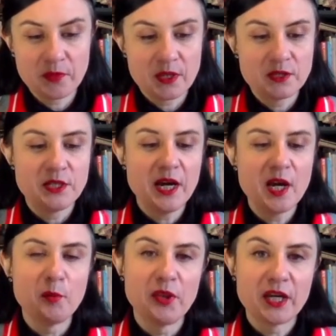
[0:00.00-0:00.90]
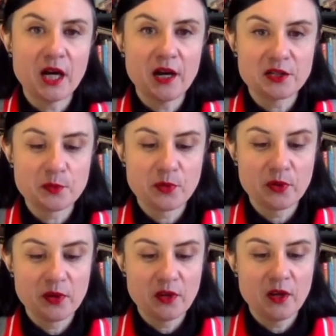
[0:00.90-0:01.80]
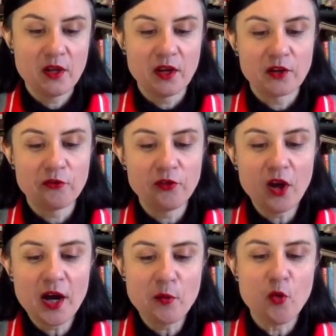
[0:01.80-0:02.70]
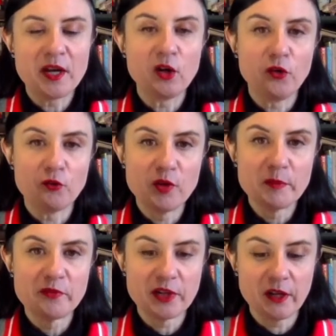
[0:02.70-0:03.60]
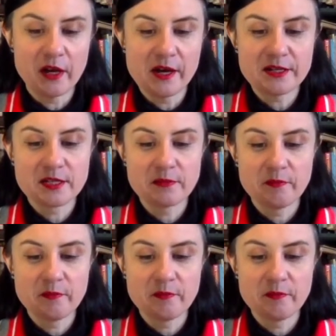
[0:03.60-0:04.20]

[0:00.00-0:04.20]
Today I'm on the cusp, like a fly walking on the rim of a glass.